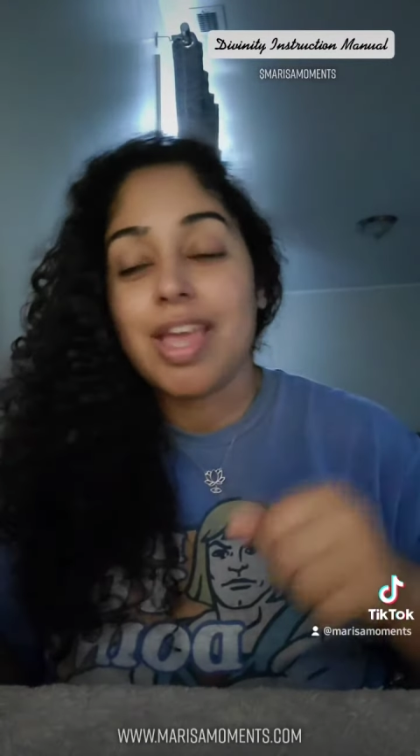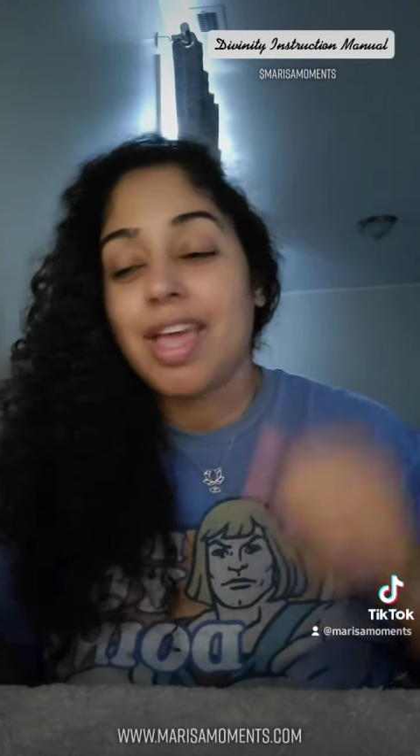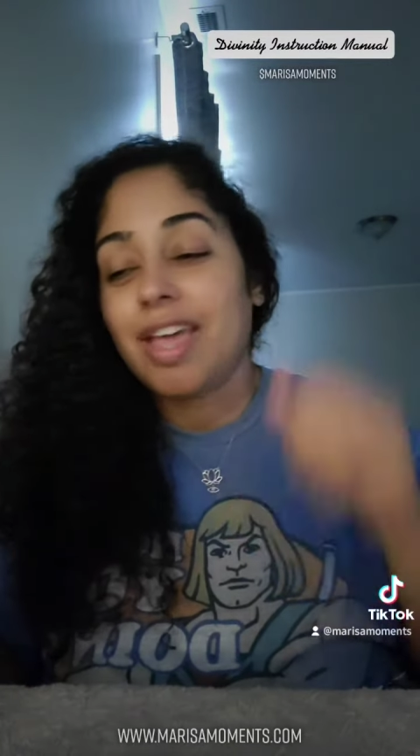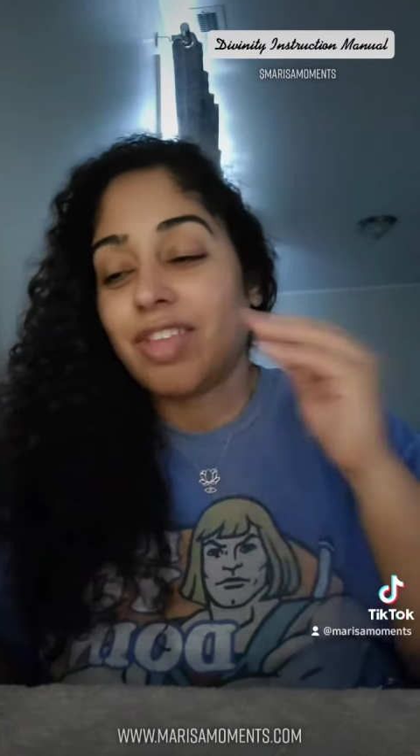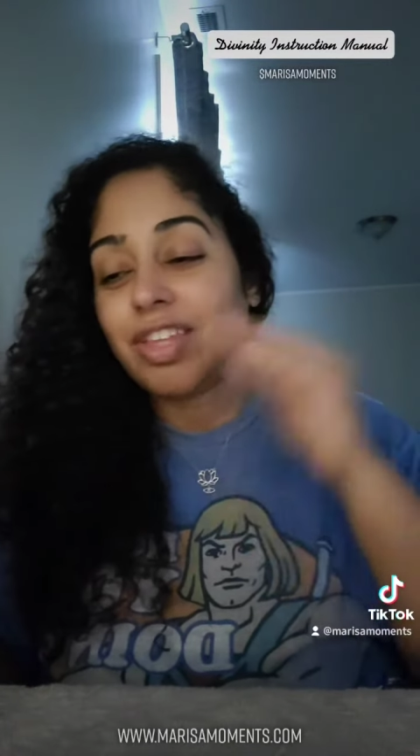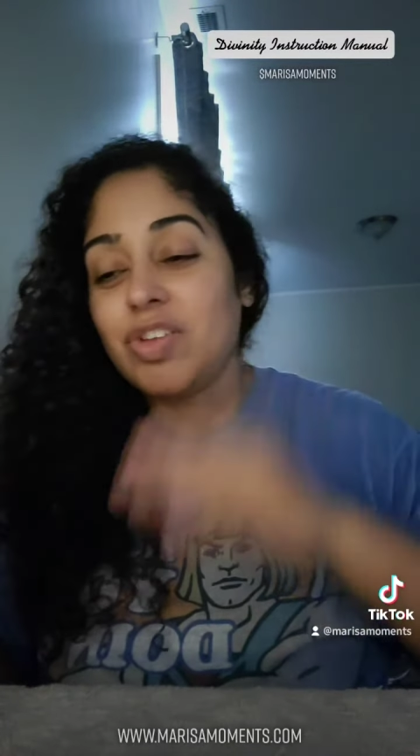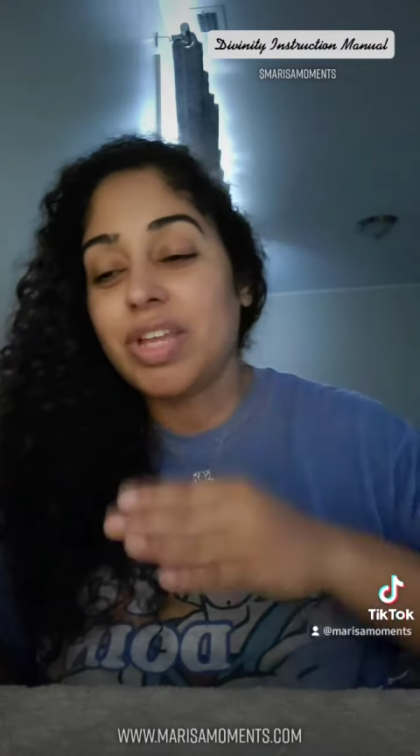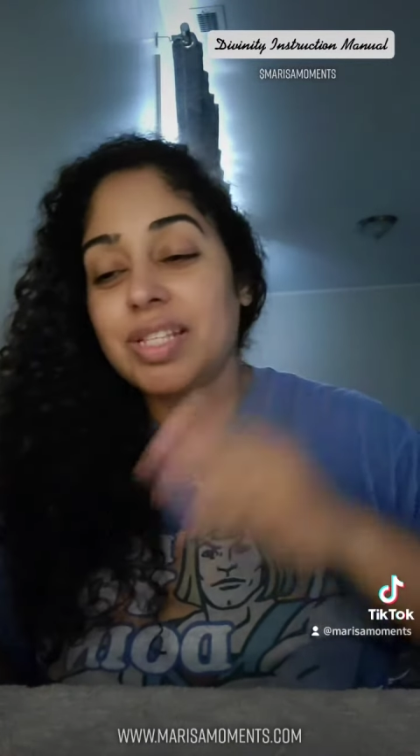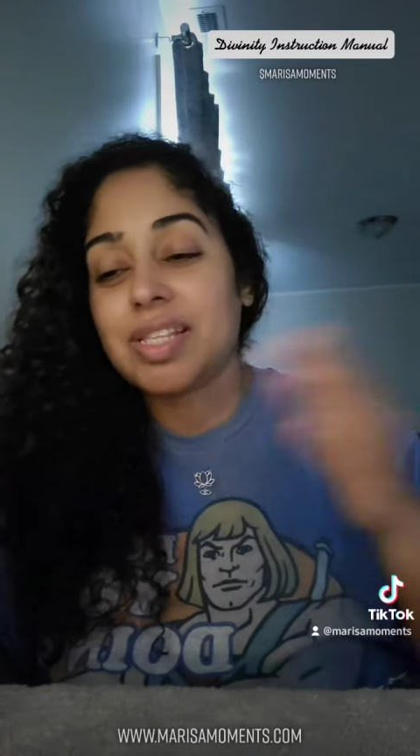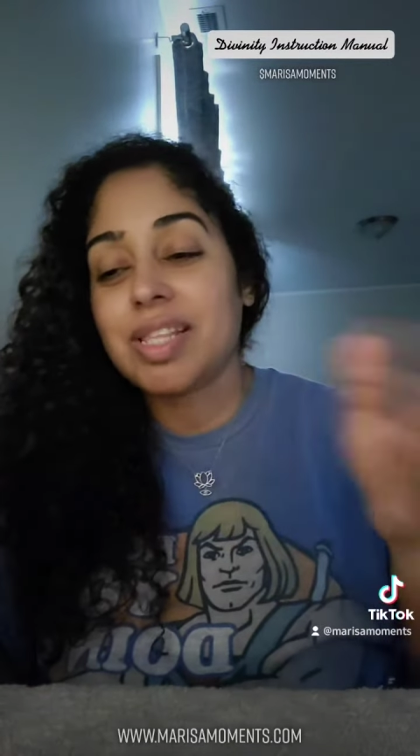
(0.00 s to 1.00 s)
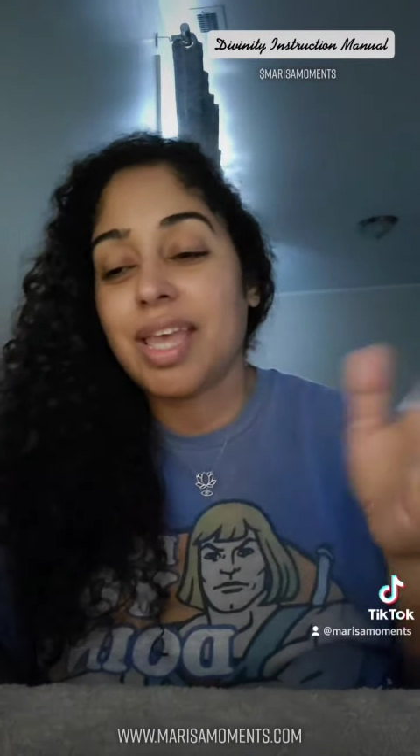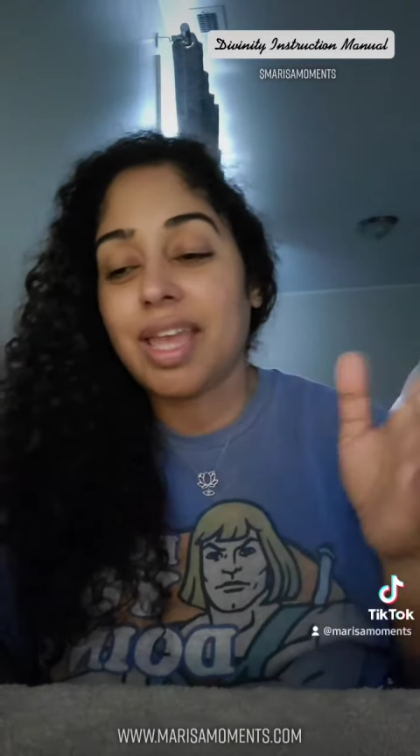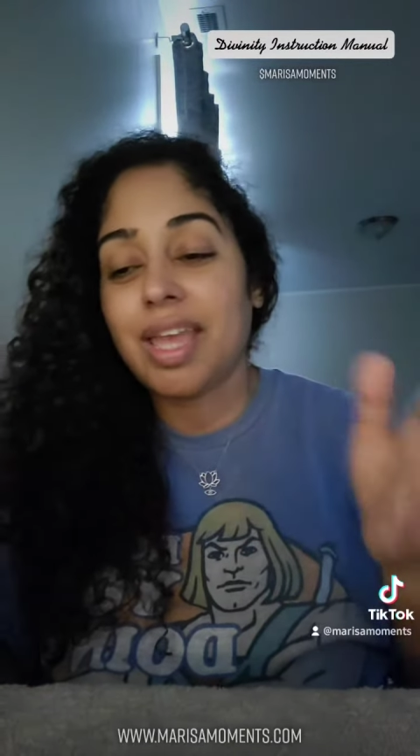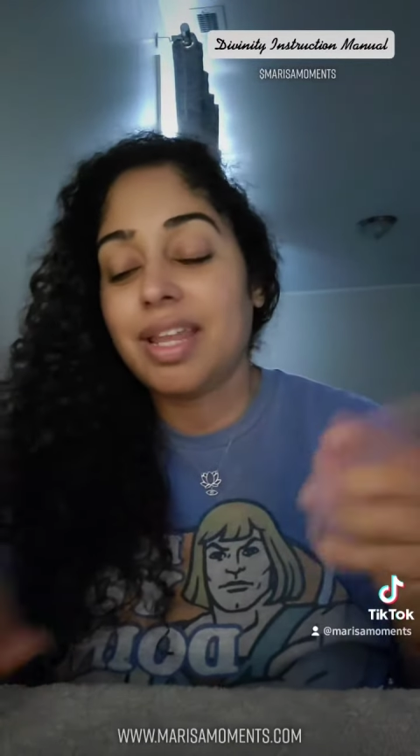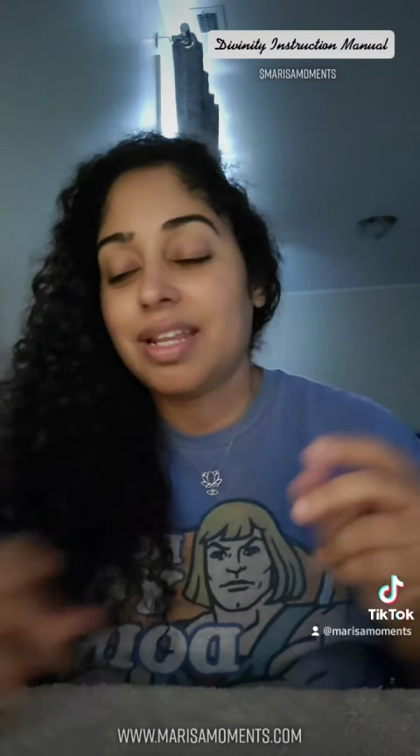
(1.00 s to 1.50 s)
and then you get to the
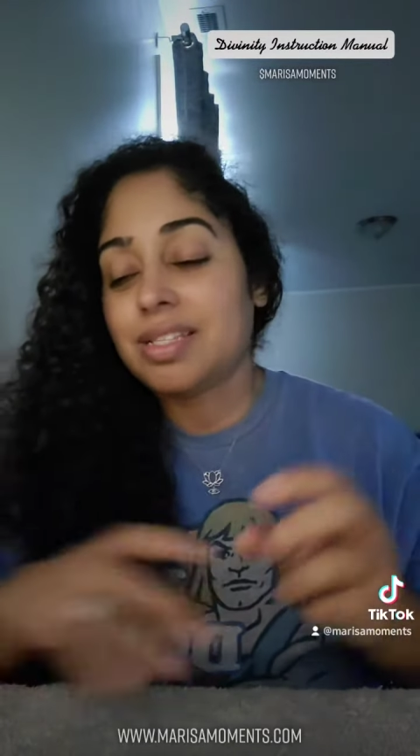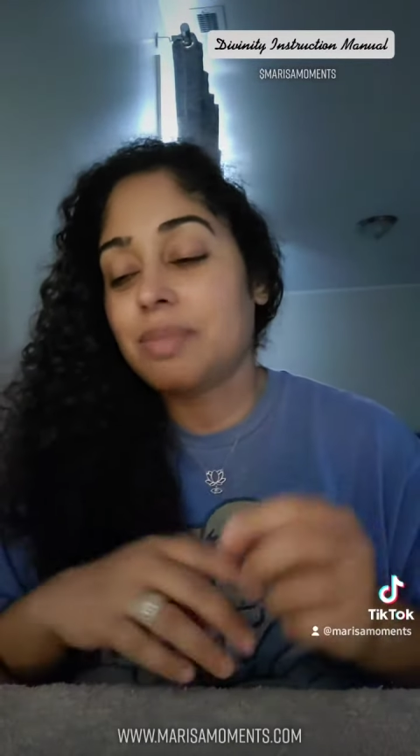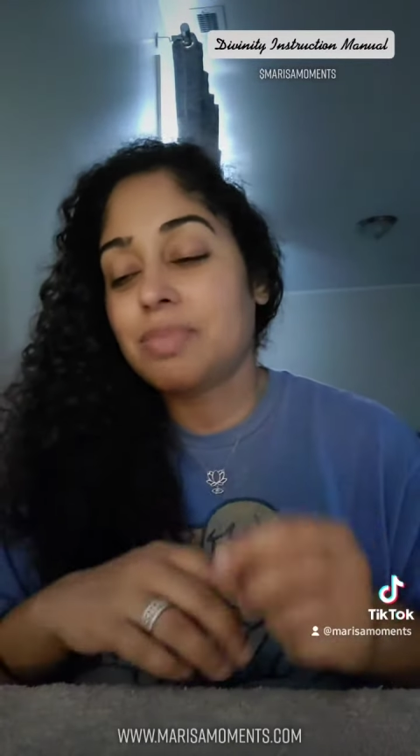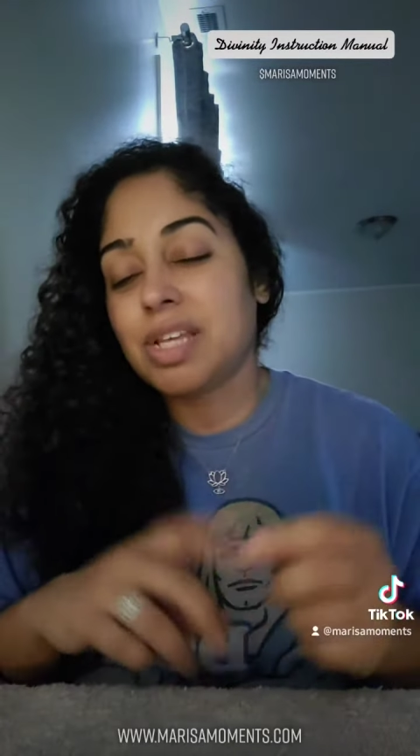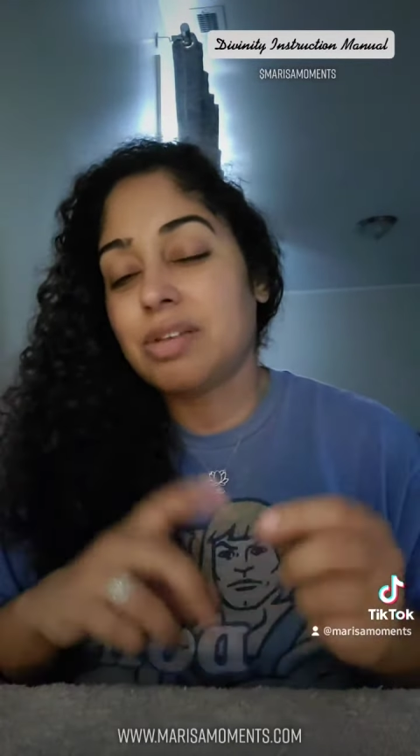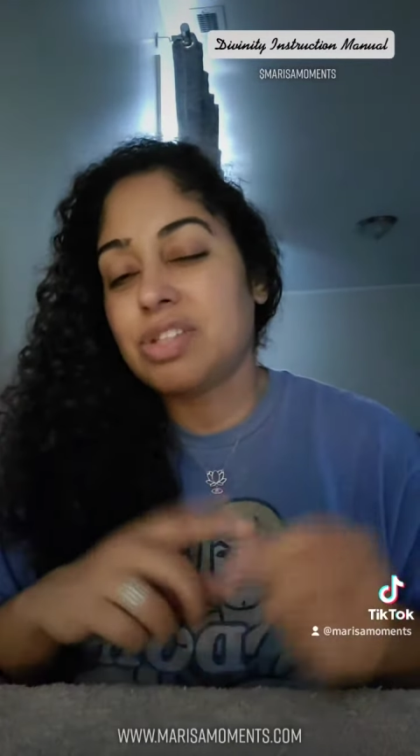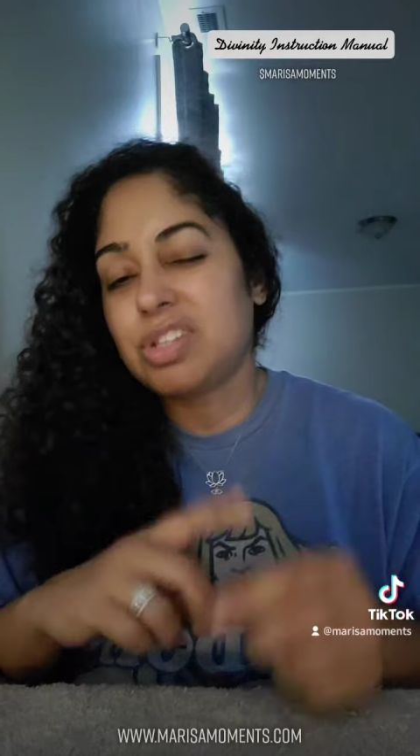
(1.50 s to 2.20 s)
end, and something tells you,